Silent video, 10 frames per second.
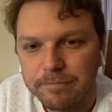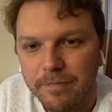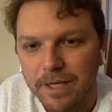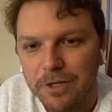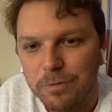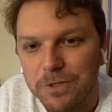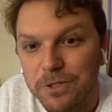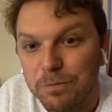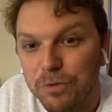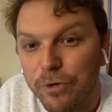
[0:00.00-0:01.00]
I know
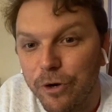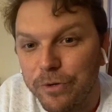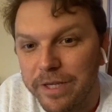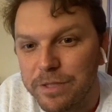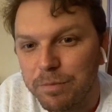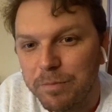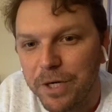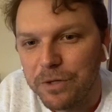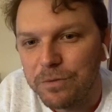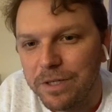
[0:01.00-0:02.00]
Mr. Barone has
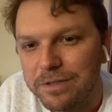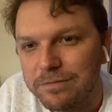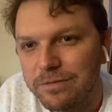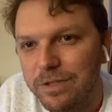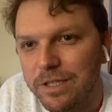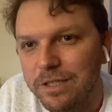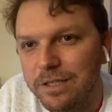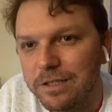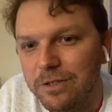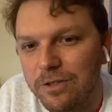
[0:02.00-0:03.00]
prepared one for
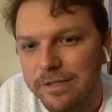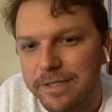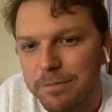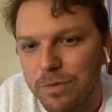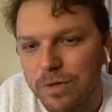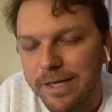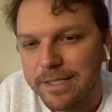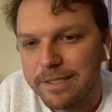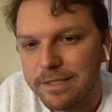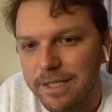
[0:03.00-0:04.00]
the girls and
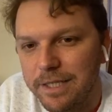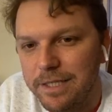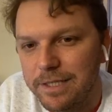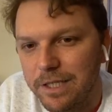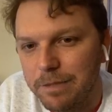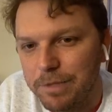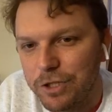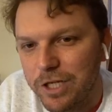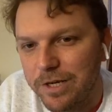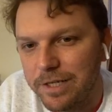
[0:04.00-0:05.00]
boys that he's going to be
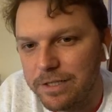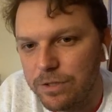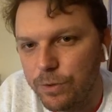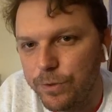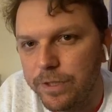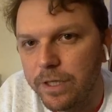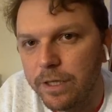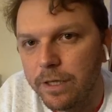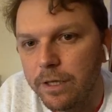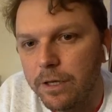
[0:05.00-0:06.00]
sharing soon.
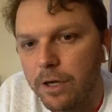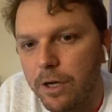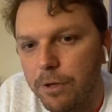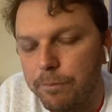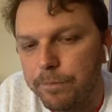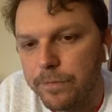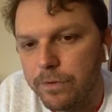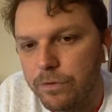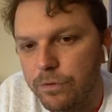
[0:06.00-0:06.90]
So